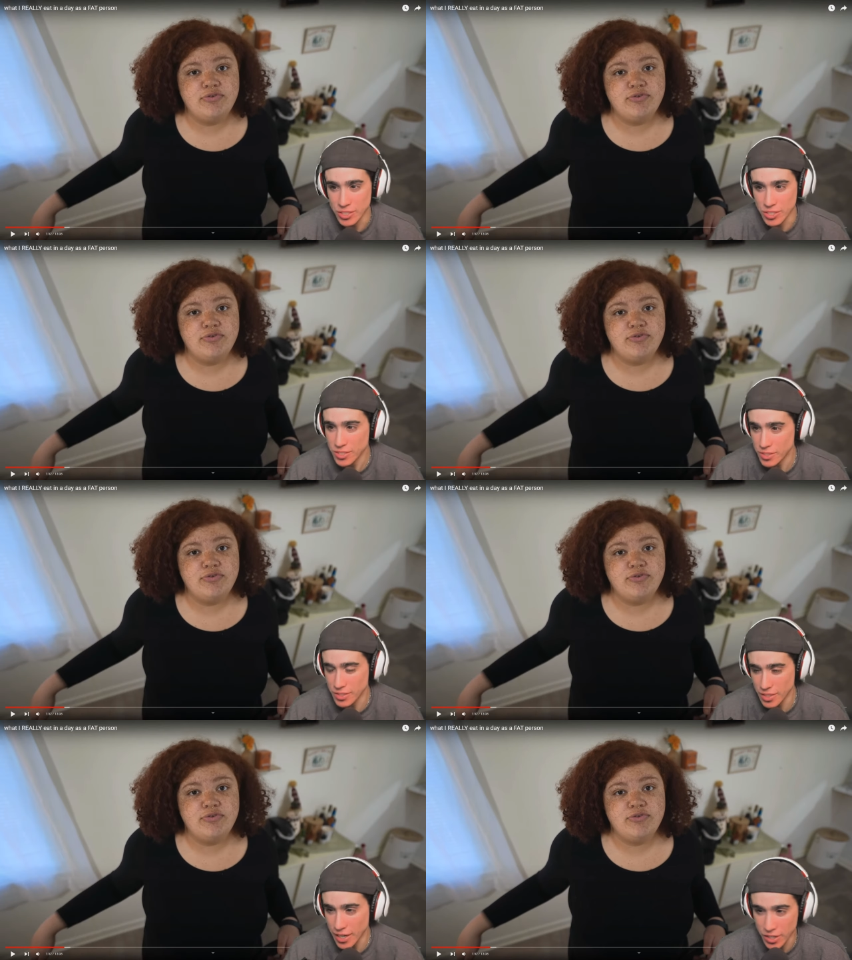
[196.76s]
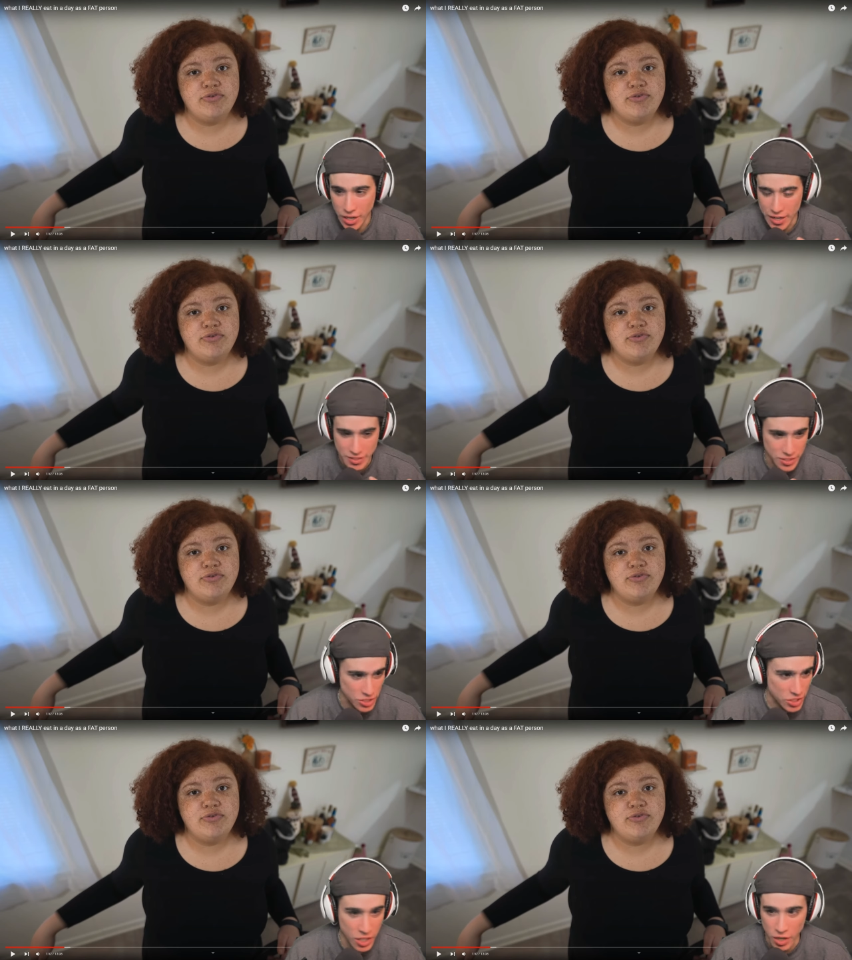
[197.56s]
Speaker 1: just I could honestly
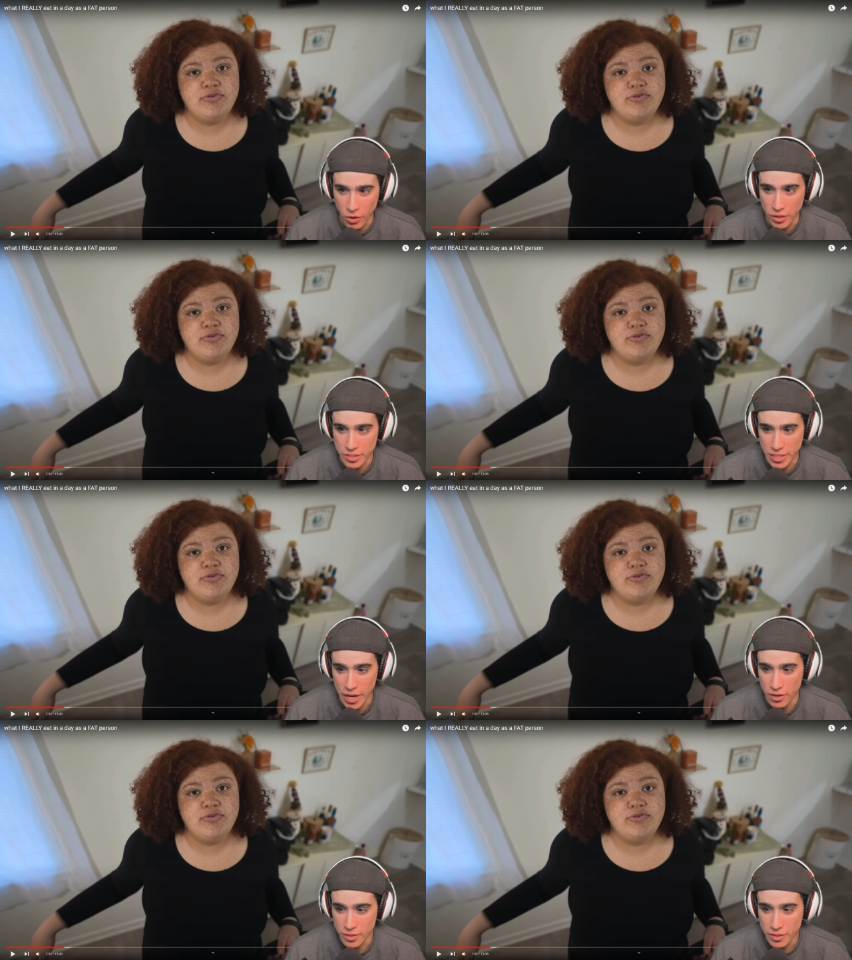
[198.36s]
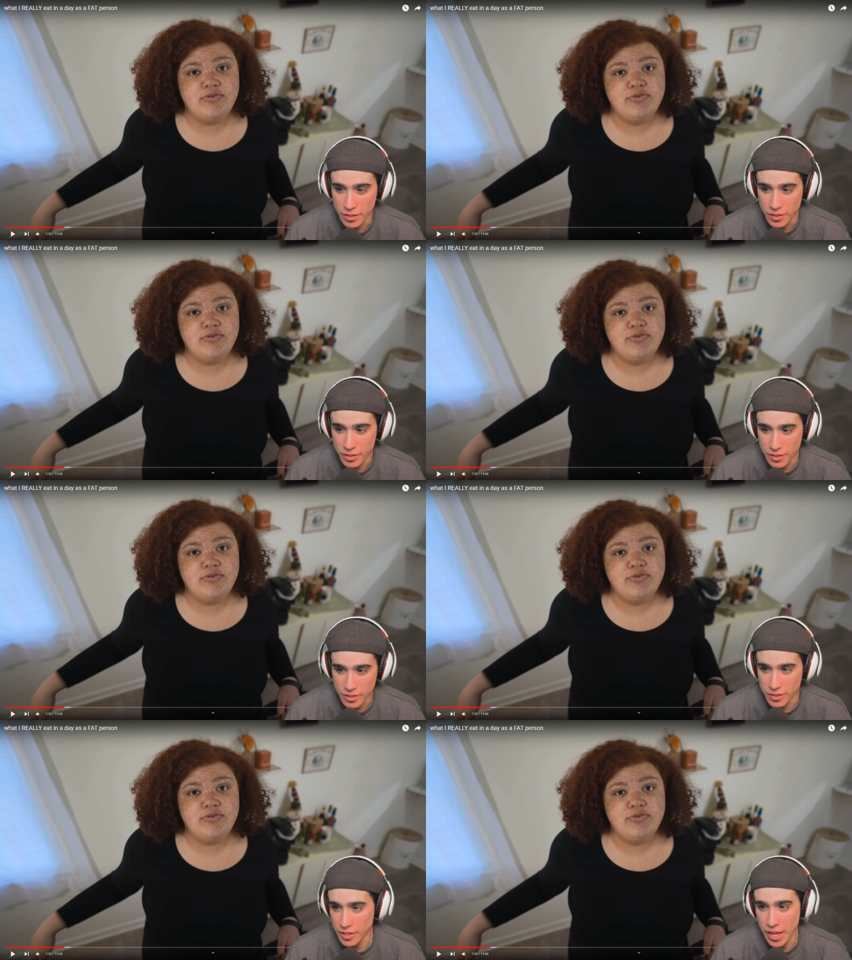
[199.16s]
just cut all this out
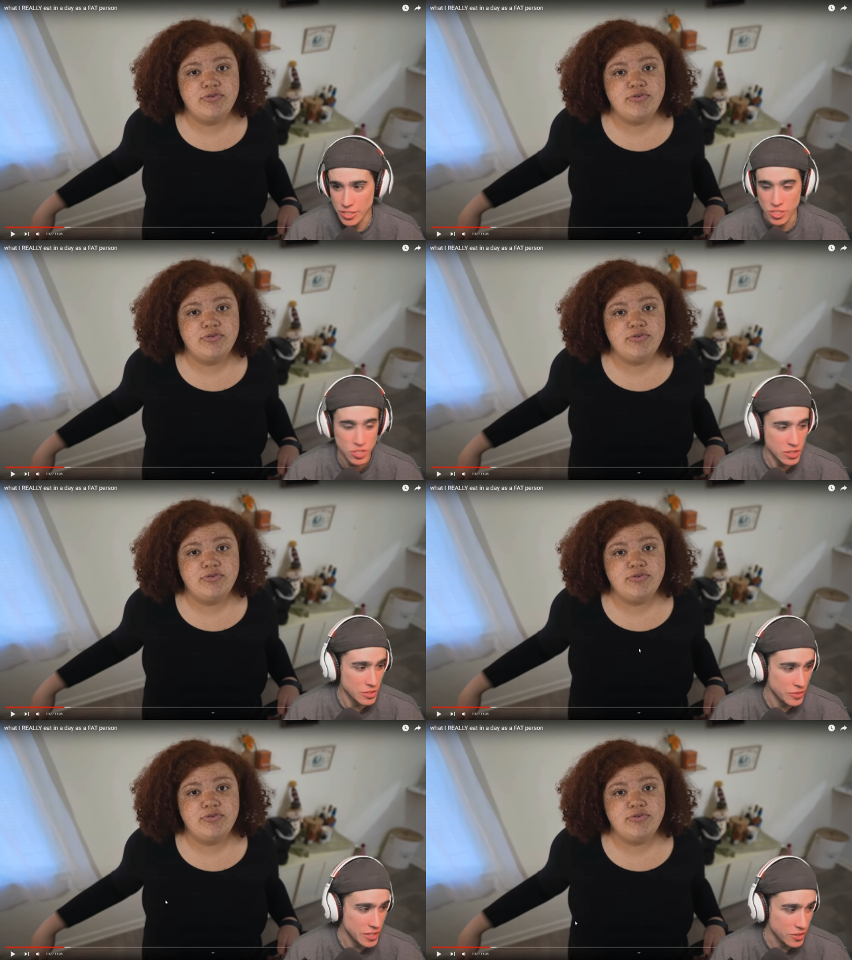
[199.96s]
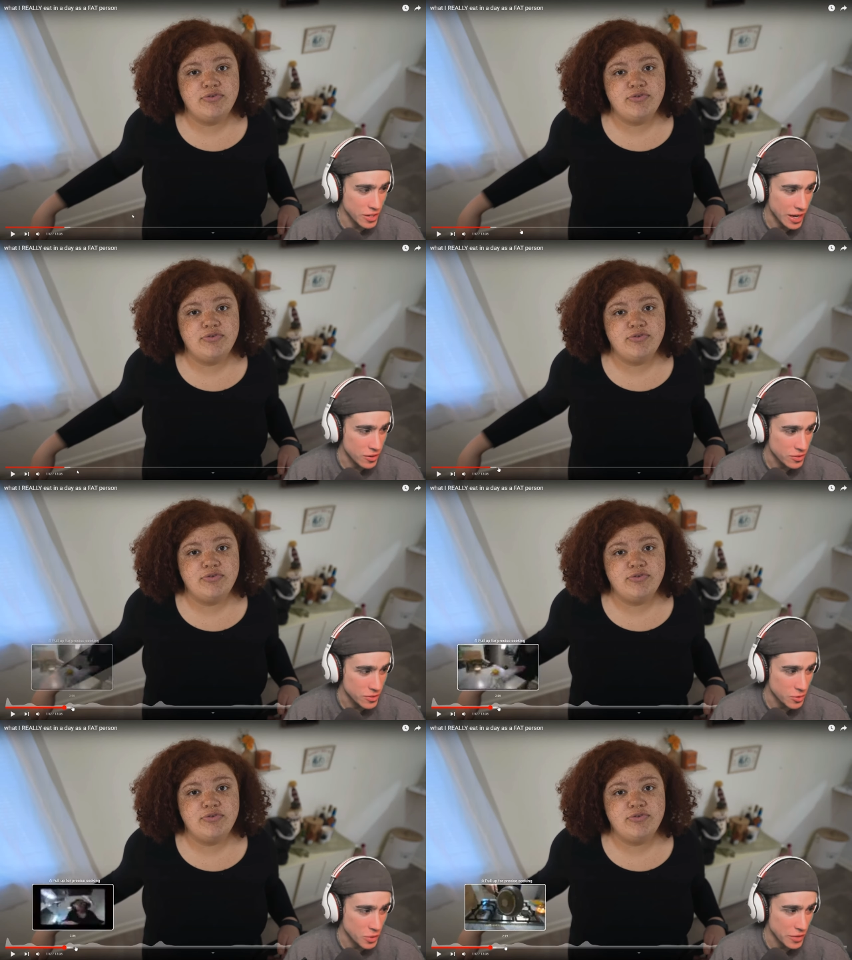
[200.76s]
and just start the video now,
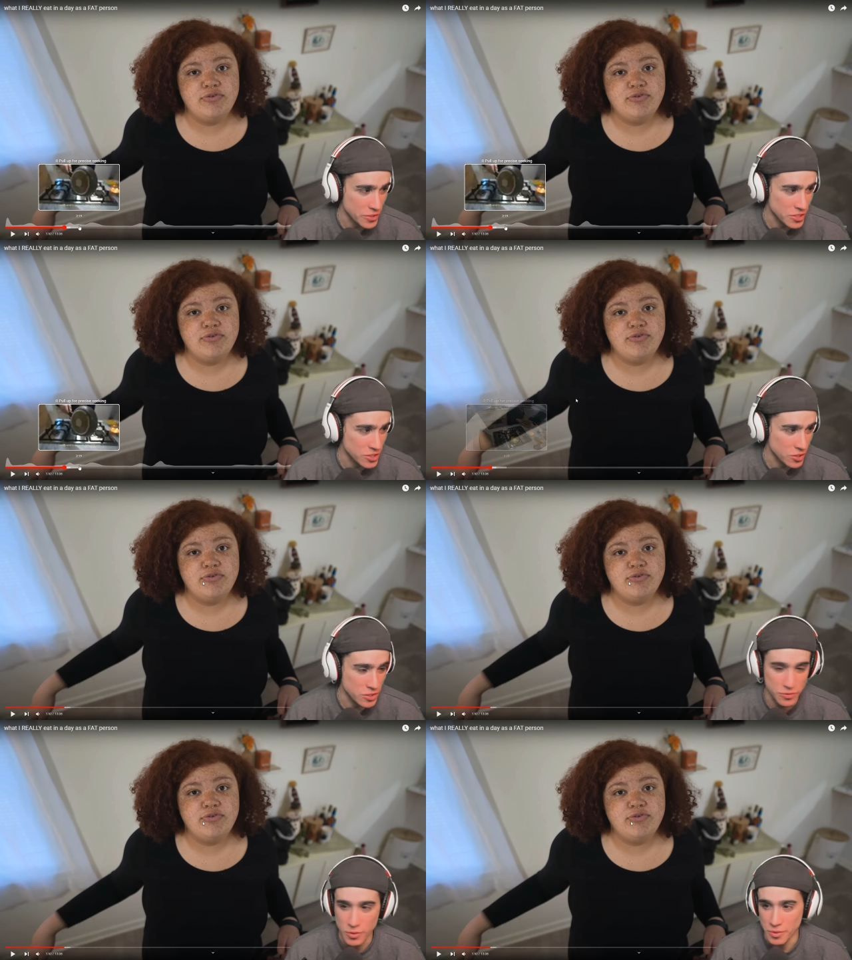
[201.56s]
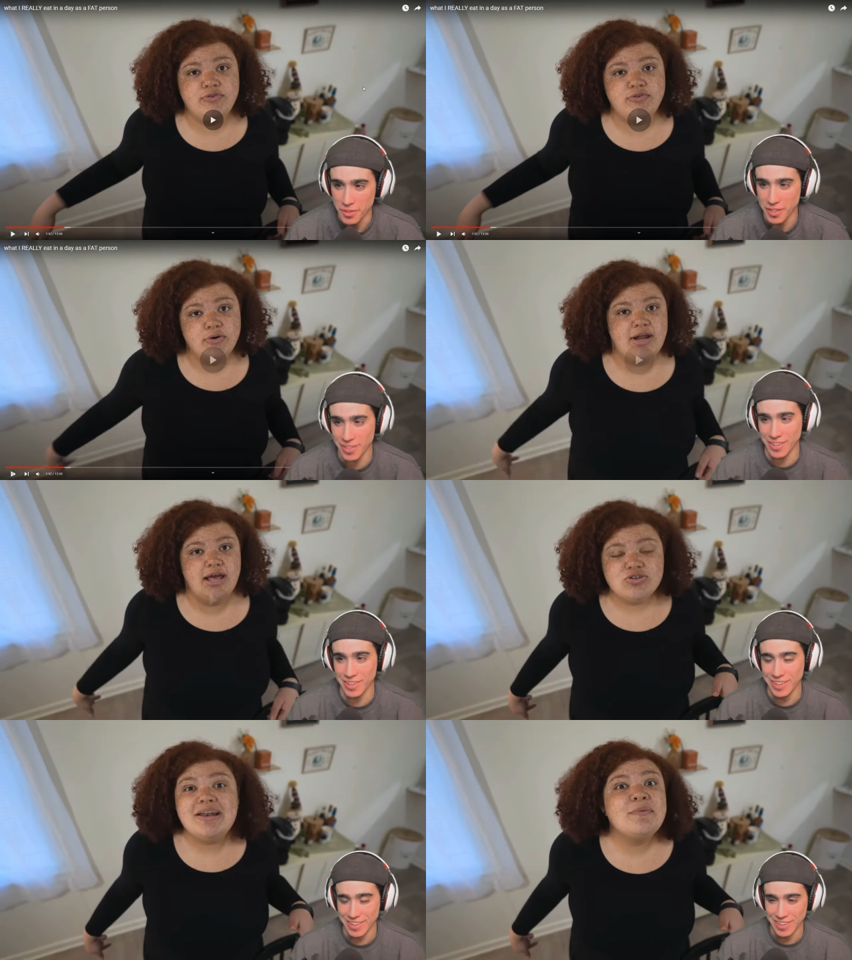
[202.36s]
or whenever she starts the food. Oh,
Speaker 2: now.
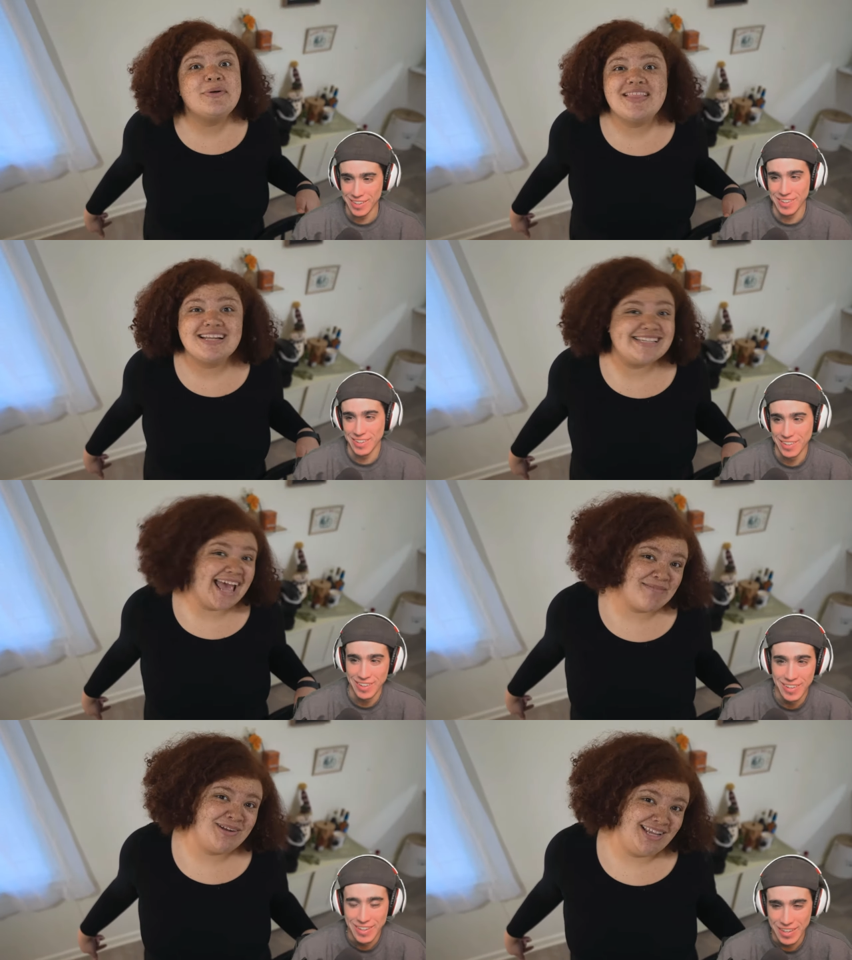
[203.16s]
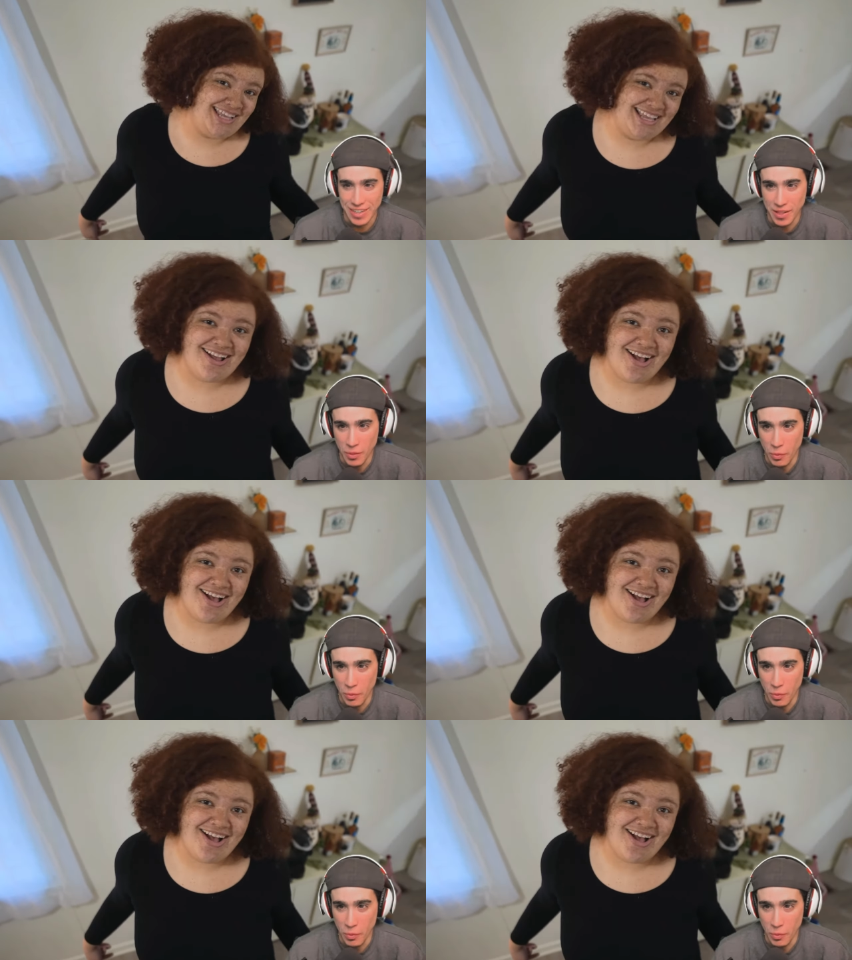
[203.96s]
So I don't want that to happen again,